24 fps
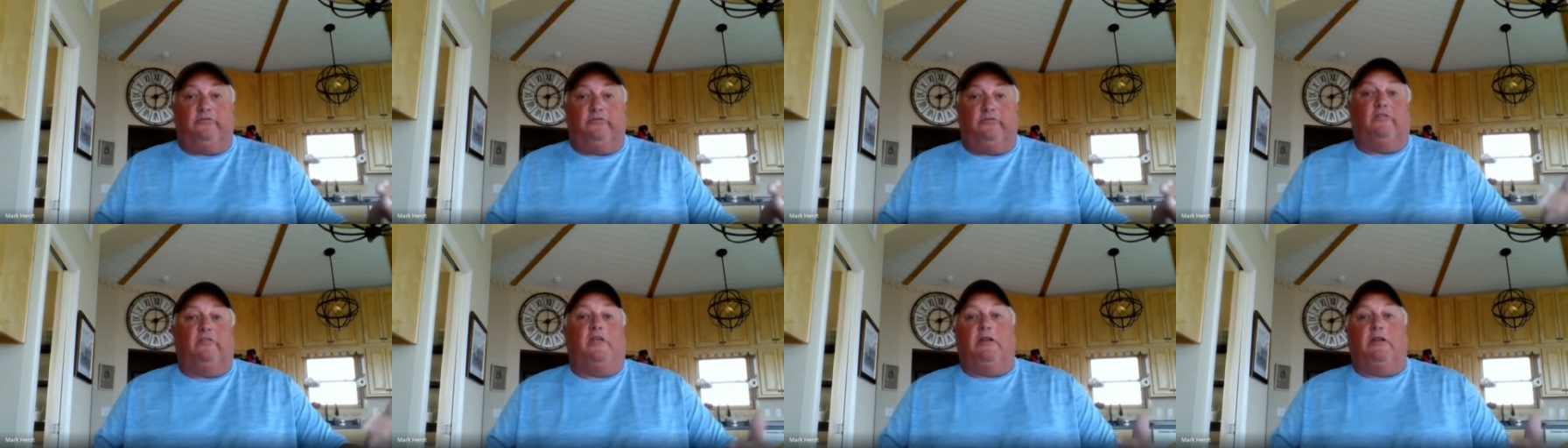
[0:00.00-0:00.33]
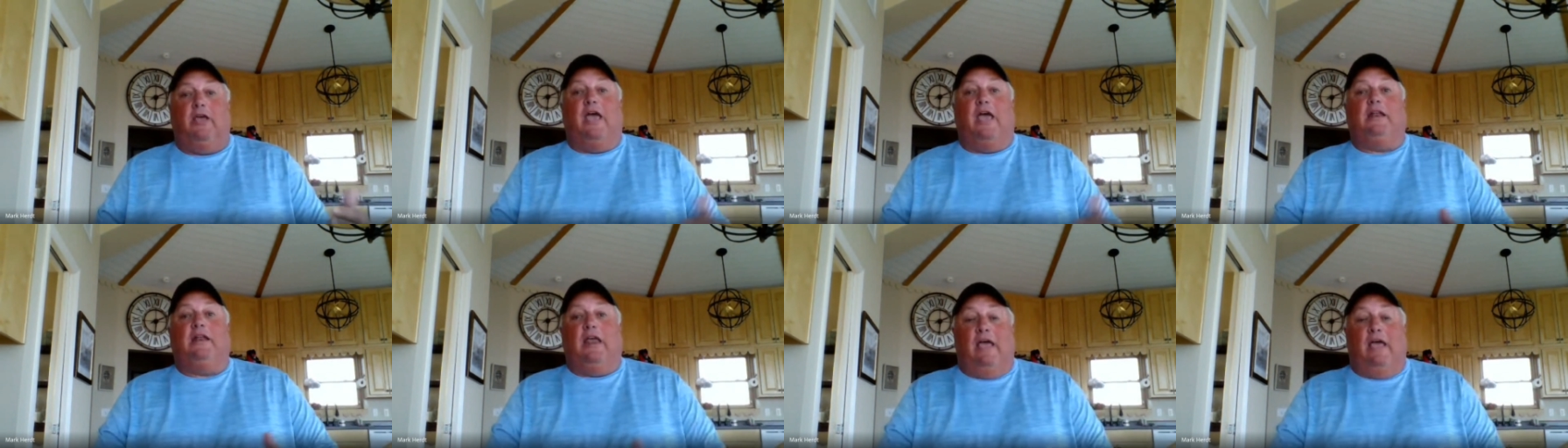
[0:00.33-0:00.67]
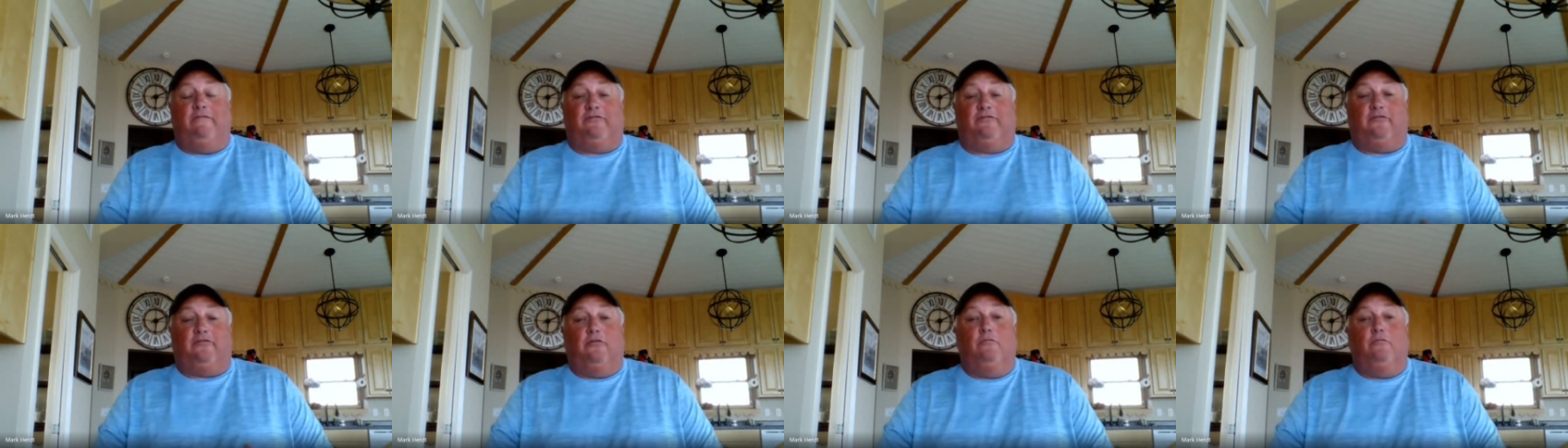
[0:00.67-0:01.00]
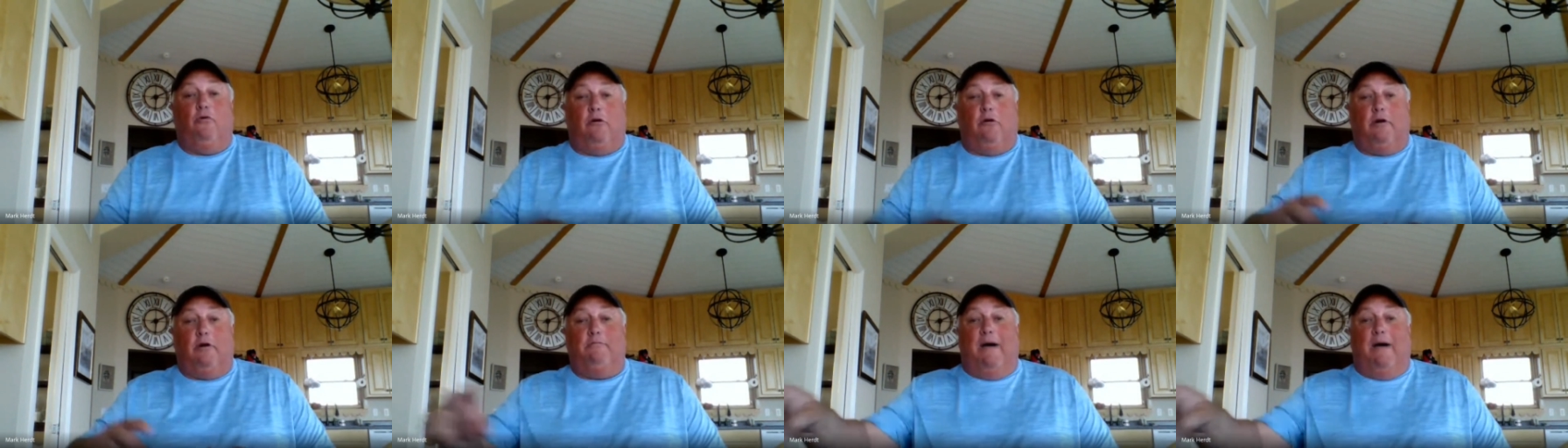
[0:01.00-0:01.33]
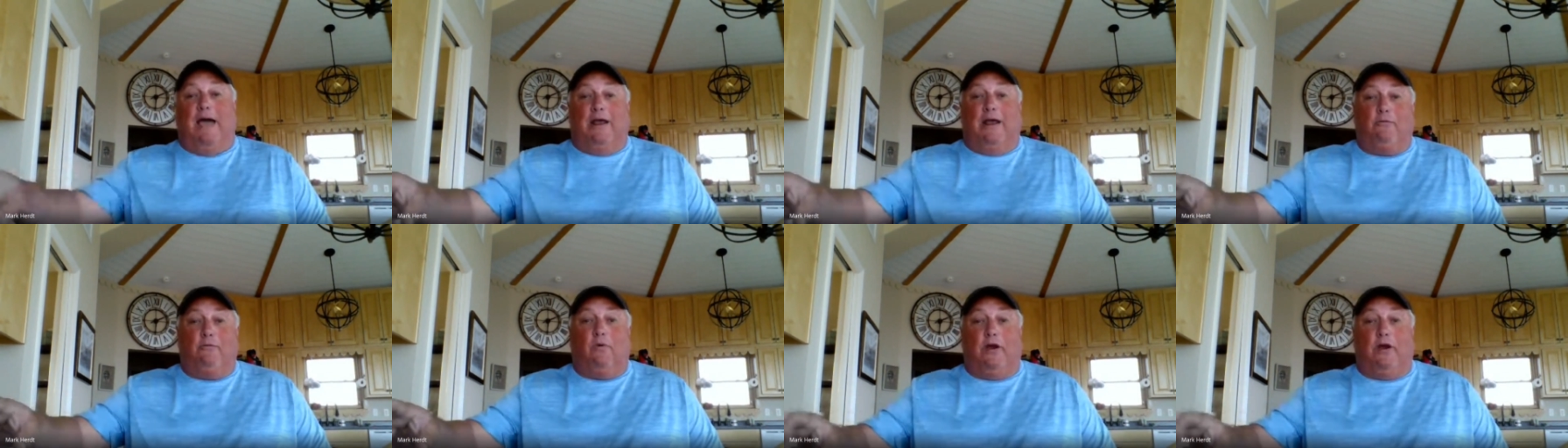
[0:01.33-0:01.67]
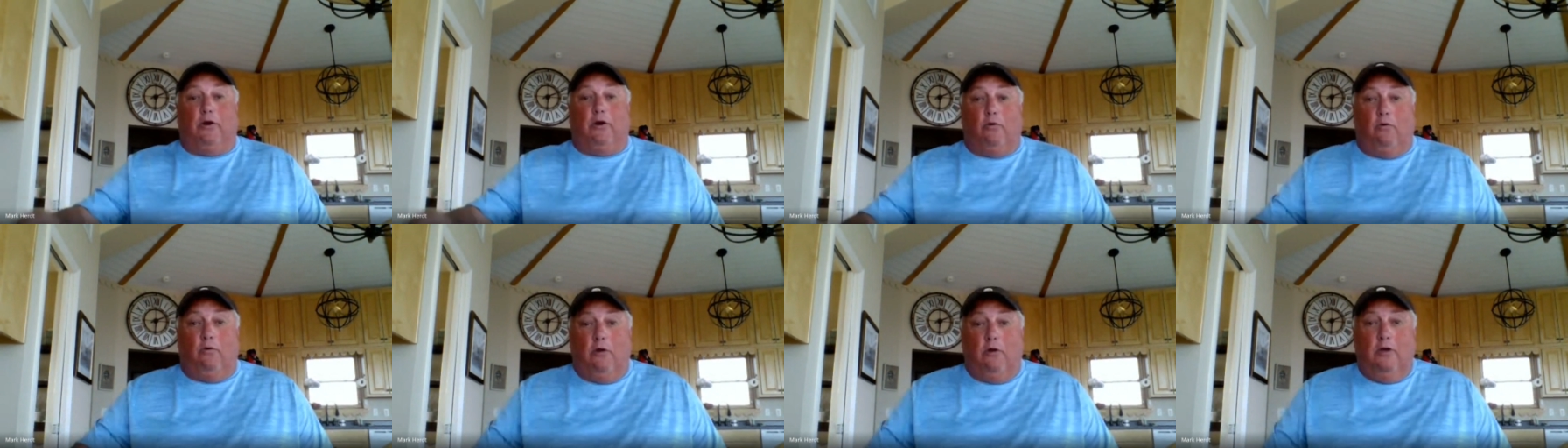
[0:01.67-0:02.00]
So then you had to have two more in mind while
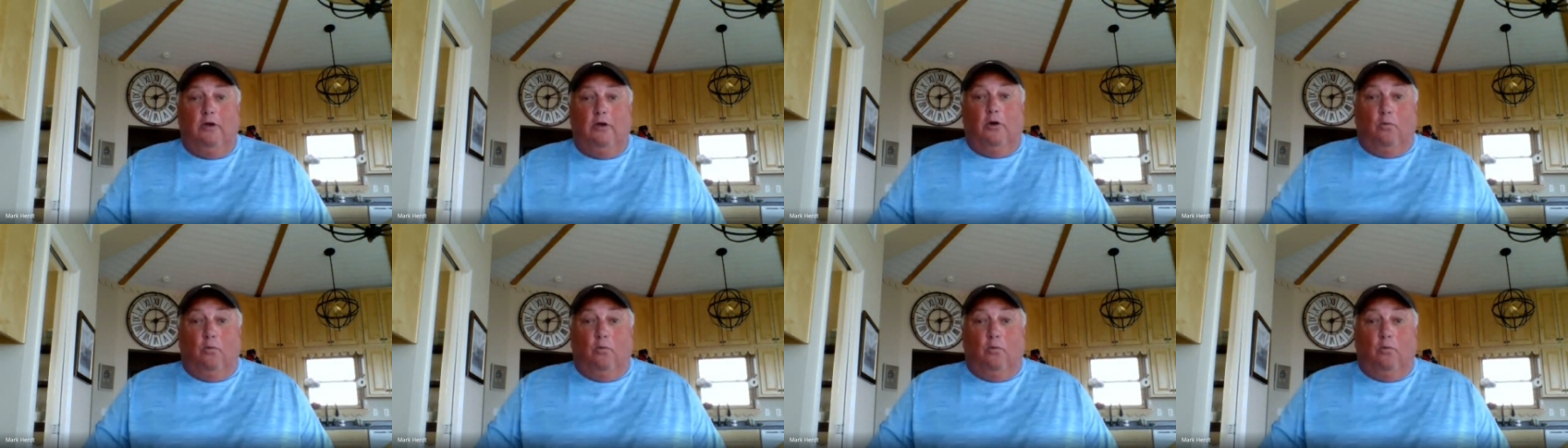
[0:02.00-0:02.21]
you're